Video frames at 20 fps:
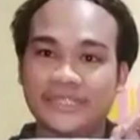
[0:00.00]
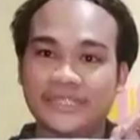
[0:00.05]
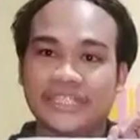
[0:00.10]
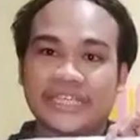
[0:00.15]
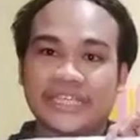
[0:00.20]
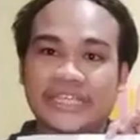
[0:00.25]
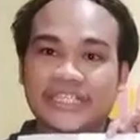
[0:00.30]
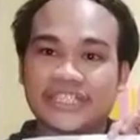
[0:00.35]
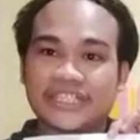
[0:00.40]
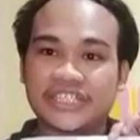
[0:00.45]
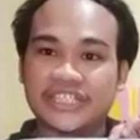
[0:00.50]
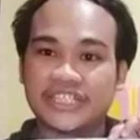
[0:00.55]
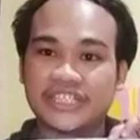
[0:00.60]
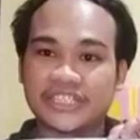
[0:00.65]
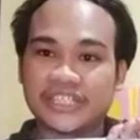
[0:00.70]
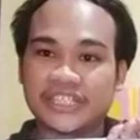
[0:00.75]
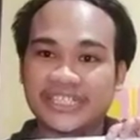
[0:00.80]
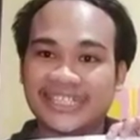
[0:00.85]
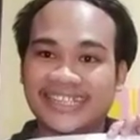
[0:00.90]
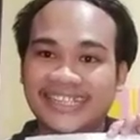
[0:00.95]

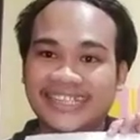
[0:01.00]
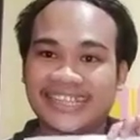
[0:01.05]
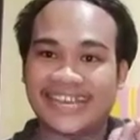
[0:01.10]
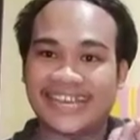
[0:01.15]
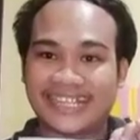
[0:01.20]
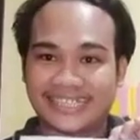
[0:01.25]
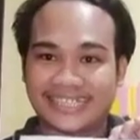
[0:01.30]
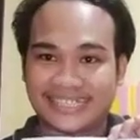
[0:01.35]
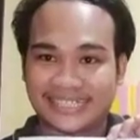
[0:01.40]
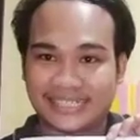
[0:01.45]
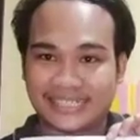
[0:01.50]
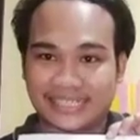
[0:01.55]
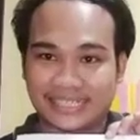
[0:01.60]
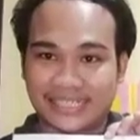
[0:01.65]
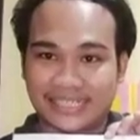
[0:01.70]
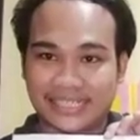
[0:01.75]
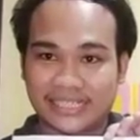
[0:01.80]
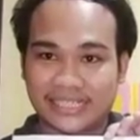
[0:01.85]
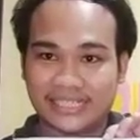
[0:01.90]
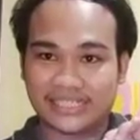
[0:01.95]
13 dots.
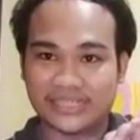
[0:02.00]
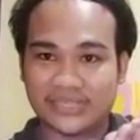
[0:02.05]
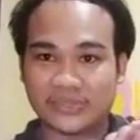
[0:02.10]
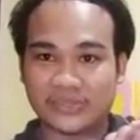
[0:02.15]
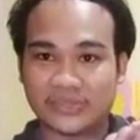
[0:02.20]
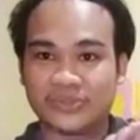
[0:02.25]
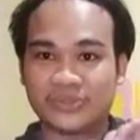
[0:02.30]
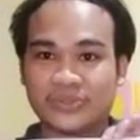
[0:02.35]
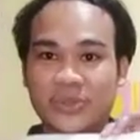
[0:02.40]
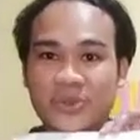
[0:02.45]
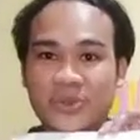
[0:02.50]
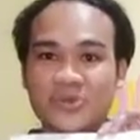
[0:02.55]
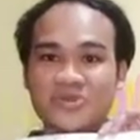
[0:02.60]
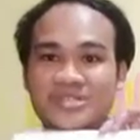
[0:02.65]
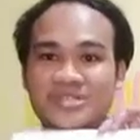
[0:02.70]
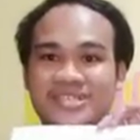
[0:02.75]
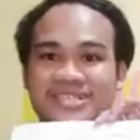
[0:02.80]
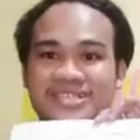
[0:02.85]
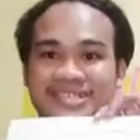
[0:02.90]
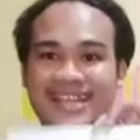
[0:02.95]
So, those
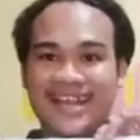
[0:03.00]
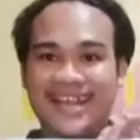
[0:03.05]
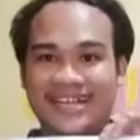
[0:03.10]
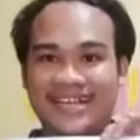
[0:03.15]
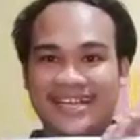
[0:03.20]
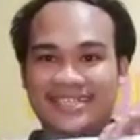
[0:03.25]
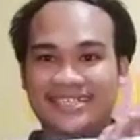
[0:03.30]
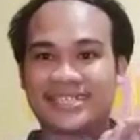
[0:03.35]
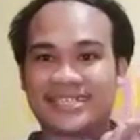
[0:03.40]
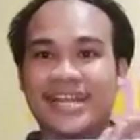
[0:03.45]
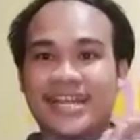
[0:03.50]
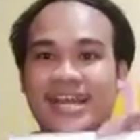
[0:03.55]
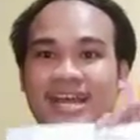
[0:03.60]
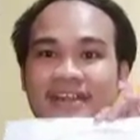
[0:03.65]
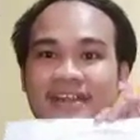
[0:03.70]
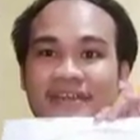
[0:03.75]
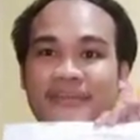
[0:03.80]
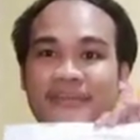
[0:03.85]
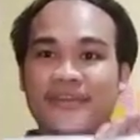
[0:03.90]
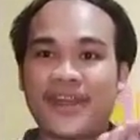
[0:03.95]
dots
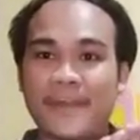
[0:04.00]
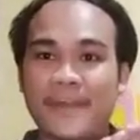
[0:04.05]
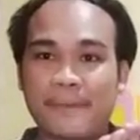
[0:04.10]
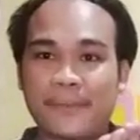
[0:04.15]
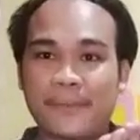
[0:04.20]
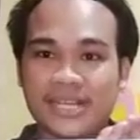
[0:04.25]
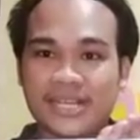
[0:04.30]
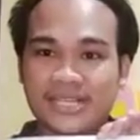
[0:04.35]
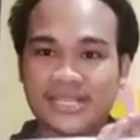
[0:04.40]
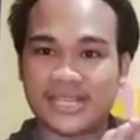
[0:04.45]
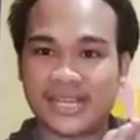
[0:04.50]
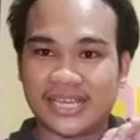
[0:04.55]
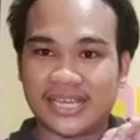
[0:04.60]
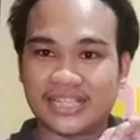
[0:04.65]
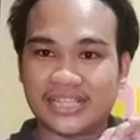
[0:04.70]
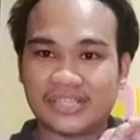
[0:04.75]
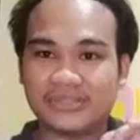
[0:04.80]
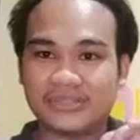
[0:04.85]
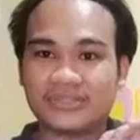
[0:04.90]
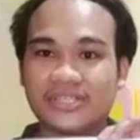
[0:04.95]
represent
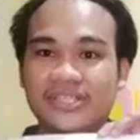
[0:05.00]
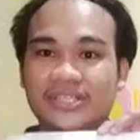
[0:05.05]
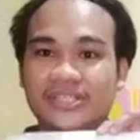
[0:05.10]
to the